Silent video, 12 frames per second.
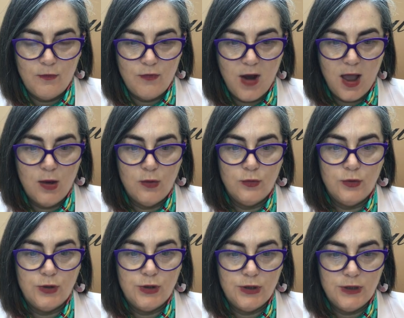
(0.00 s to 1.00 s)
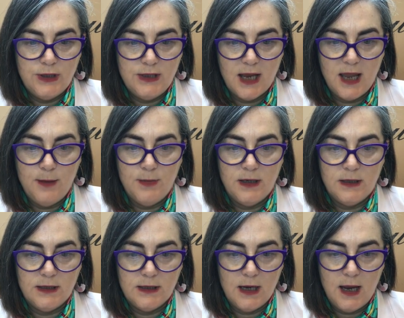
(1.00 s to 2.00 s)
round,
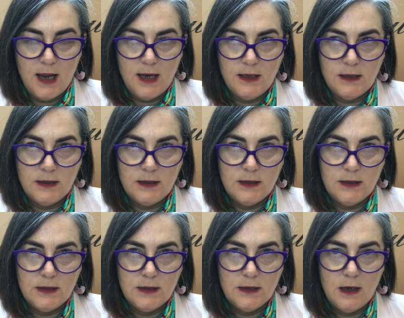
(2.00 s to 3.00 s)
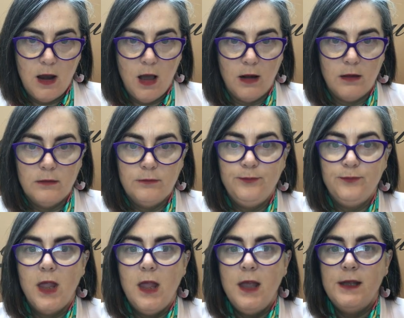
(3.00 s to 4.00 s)
diamond, and long.
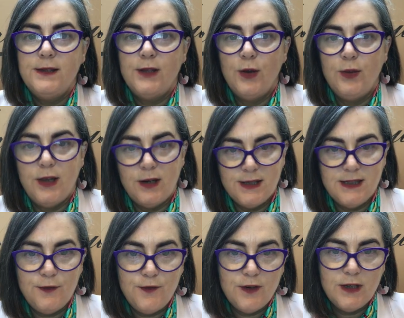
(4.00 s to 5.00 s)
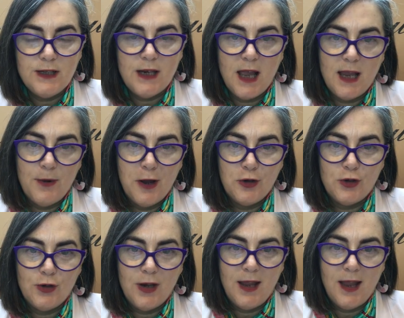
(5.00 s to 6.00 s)
So there's different
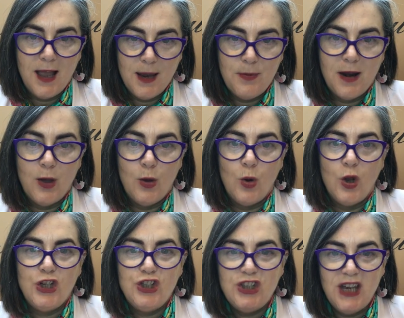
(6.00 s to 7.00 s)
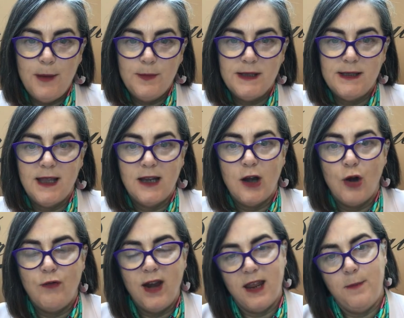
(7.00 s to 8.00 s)
eyebrow shapes that
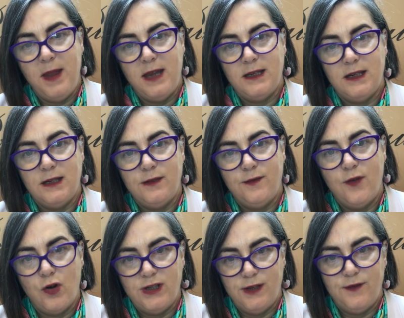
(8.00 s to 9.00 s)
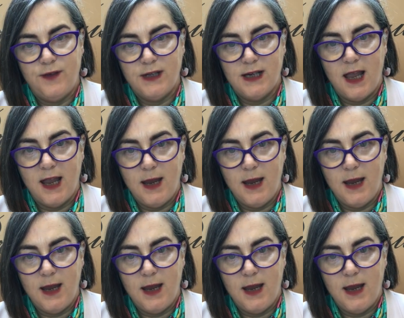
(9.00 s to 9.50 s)
are recommended for different